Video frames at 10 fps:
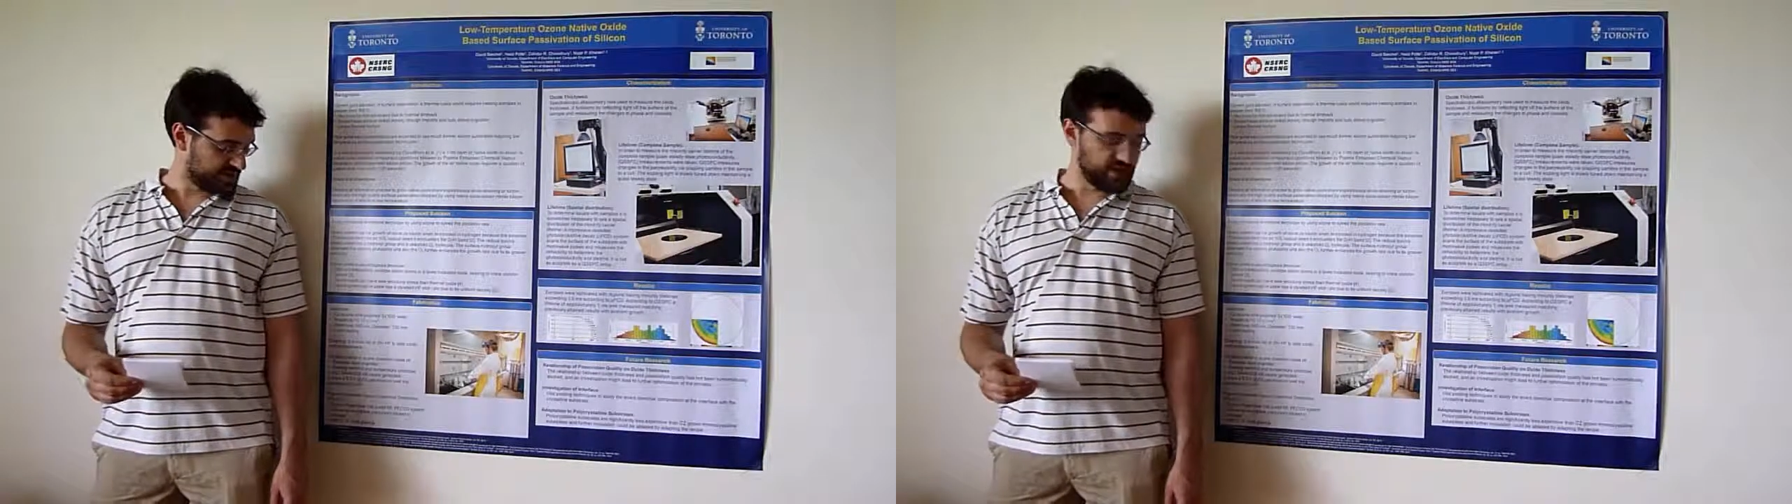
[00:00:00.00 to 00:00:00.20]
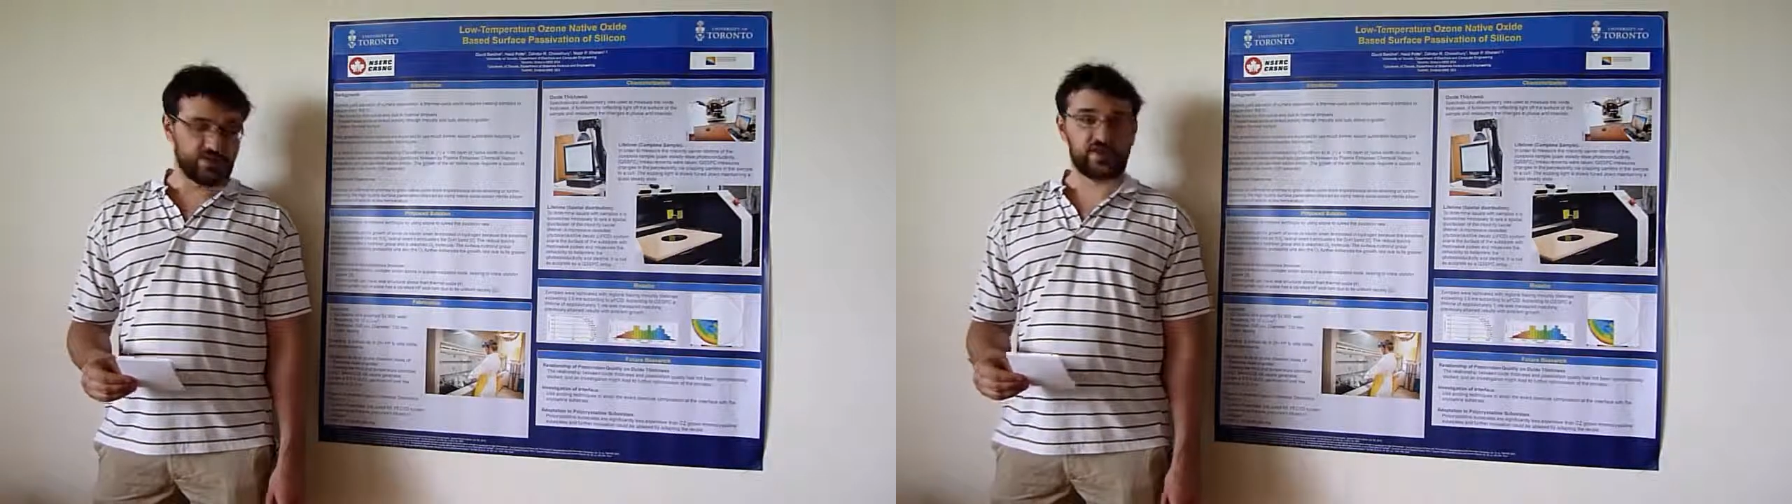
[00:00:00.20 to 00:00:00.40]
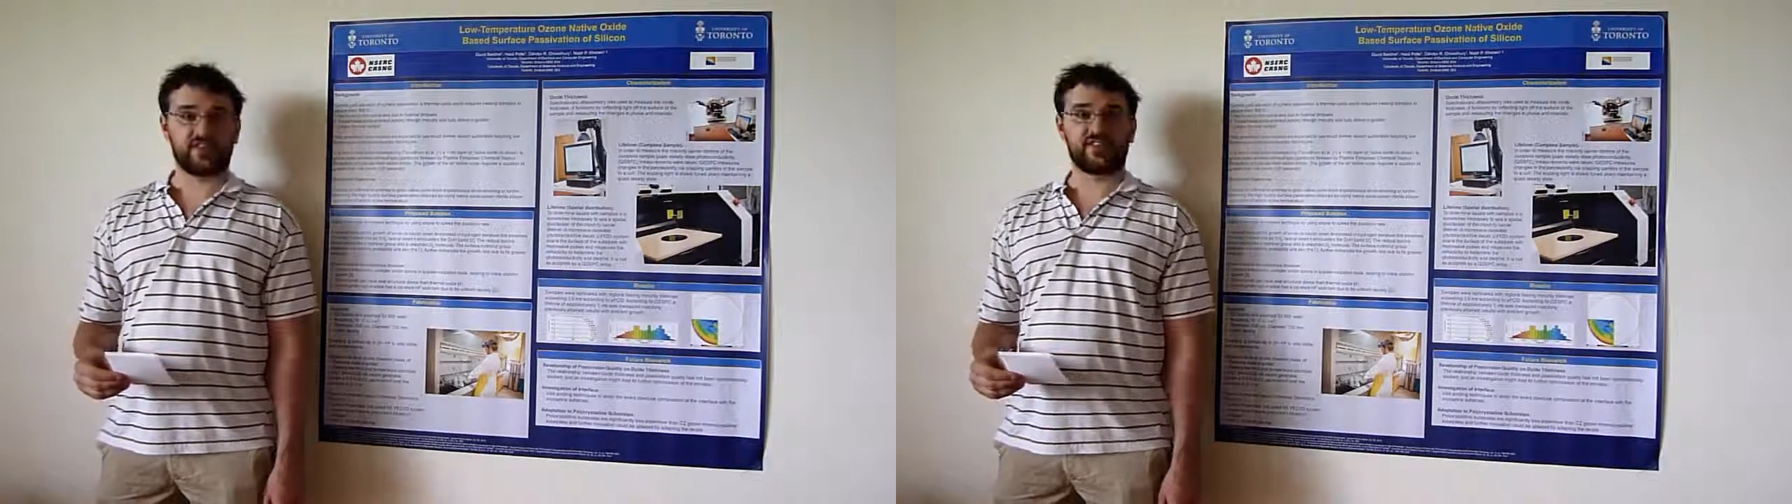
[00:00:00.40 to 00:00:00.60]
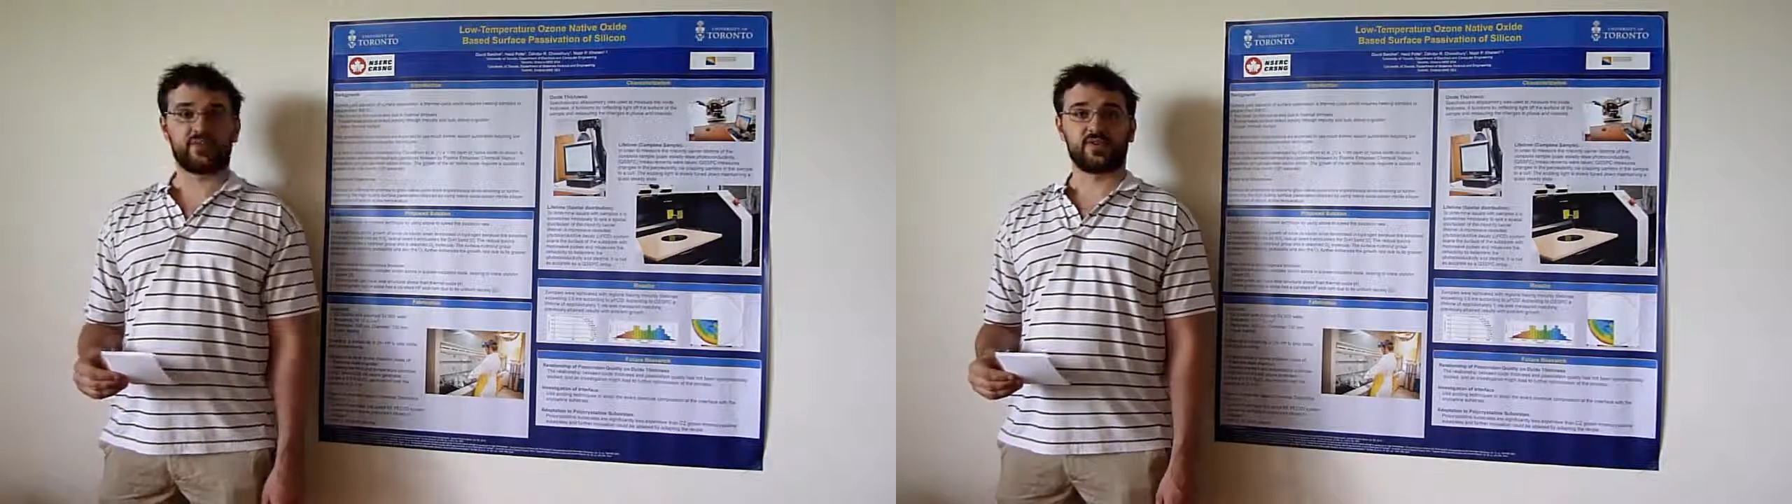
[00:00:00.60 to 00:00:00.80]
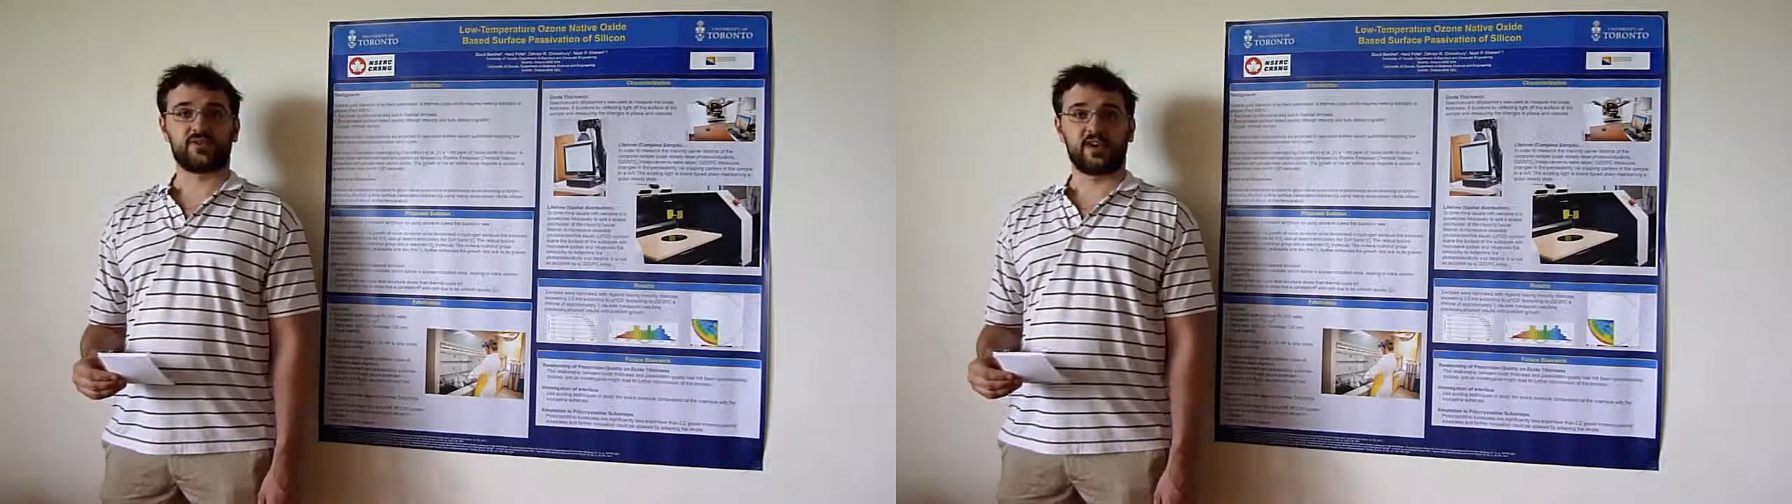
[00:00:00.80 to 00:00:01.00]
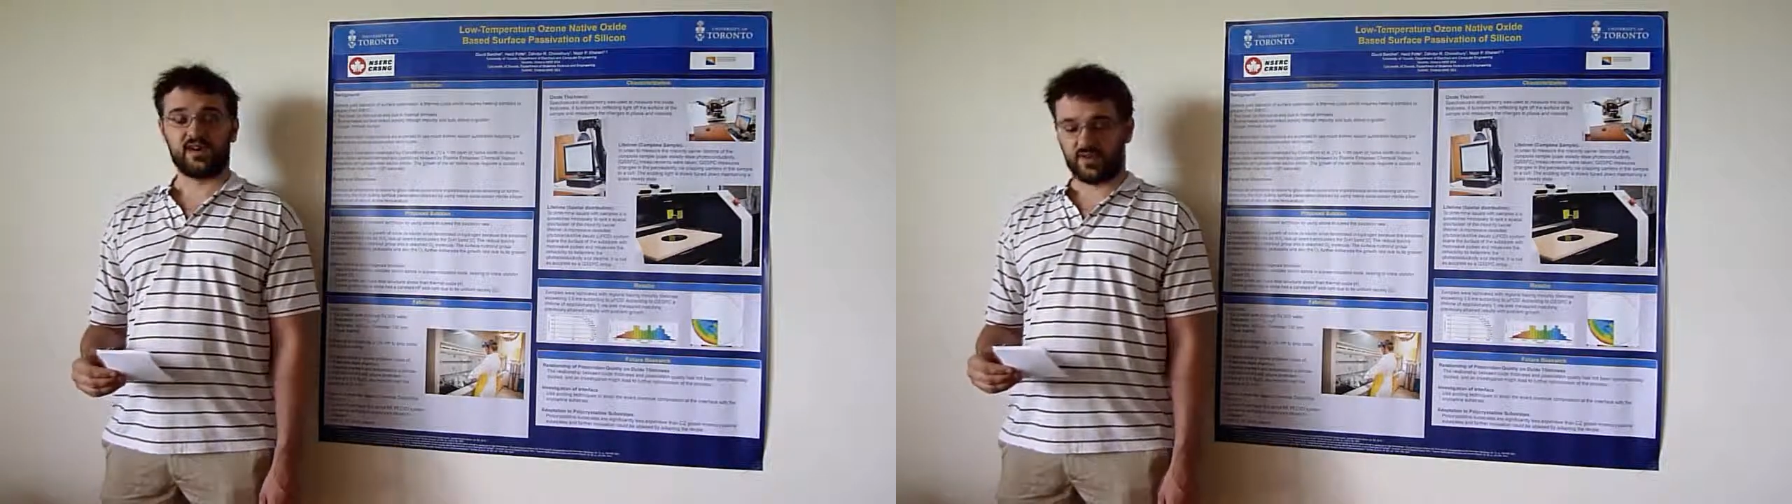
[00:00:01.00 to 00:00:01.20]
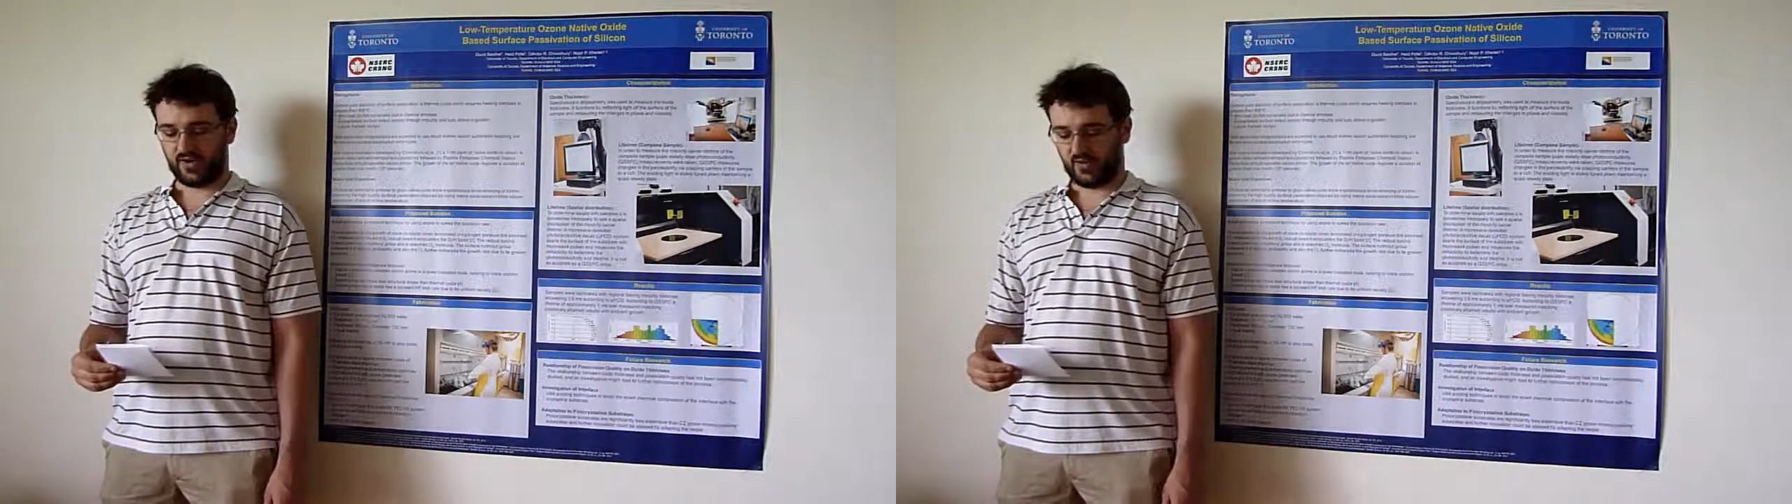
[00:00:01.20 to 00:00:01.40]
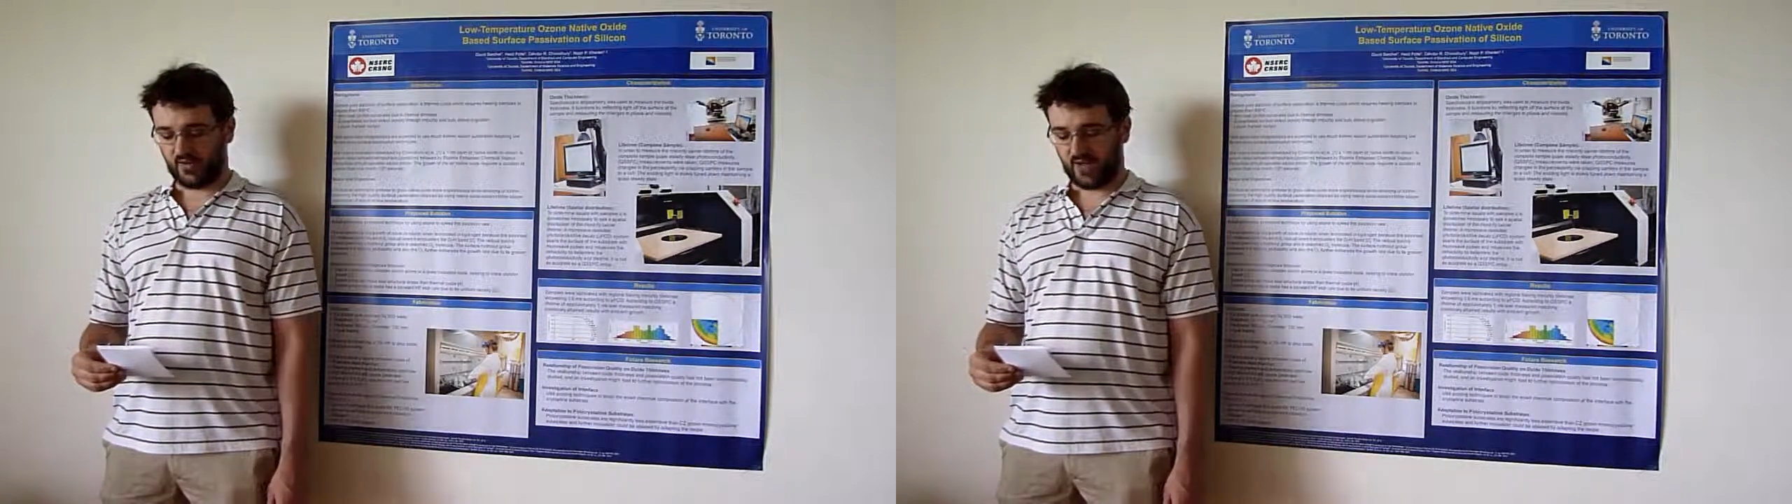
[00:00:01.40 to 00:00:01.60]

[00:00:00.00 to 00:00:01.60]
The thickness was 500